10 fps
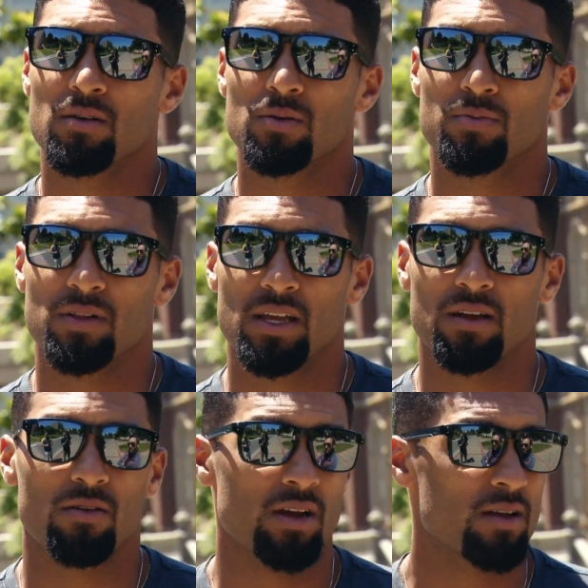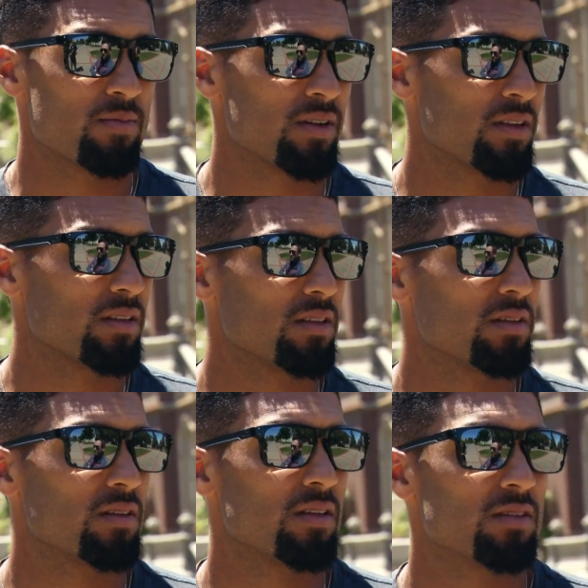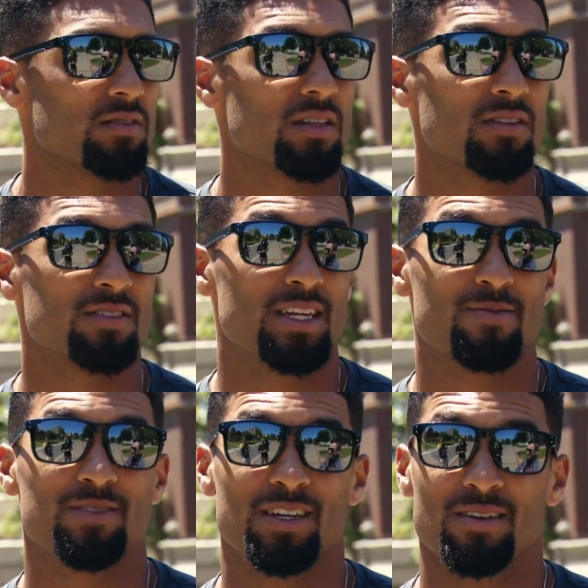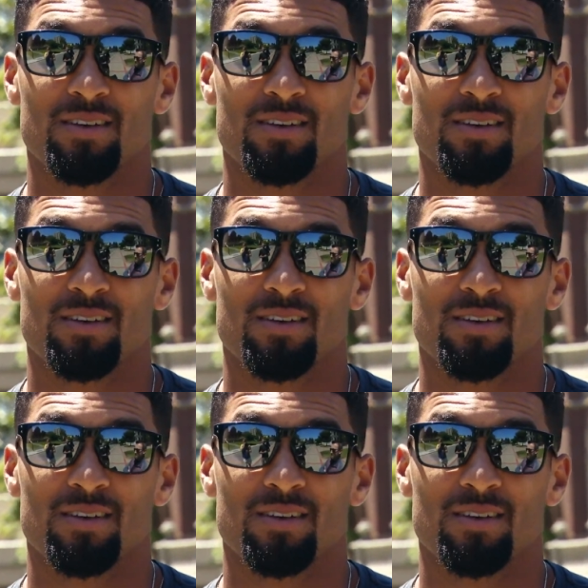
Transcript: We're playing great, but you know, there's teams that